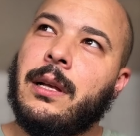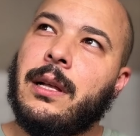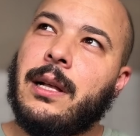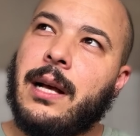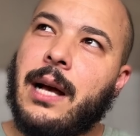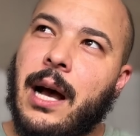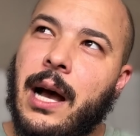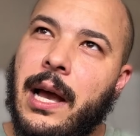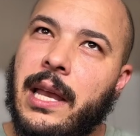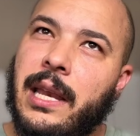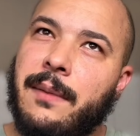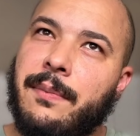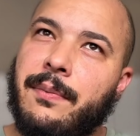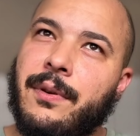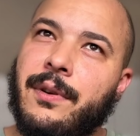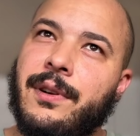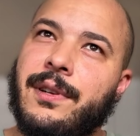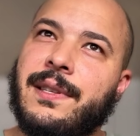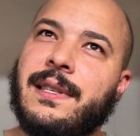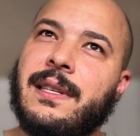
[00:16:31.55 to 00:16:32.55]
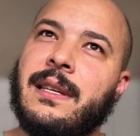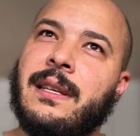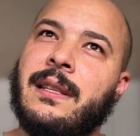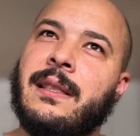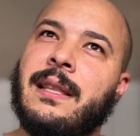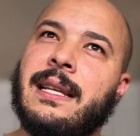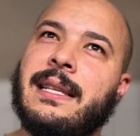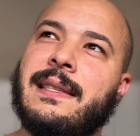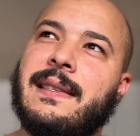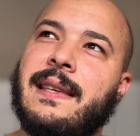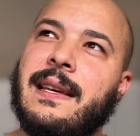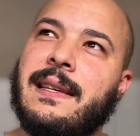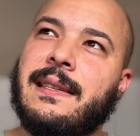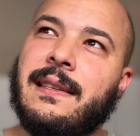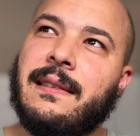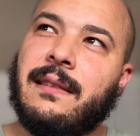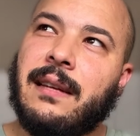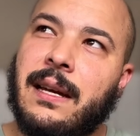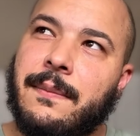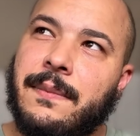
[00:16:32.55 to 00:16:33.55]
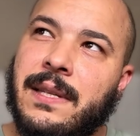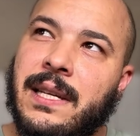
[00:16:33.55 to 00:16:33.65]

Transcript: kind person that takes the time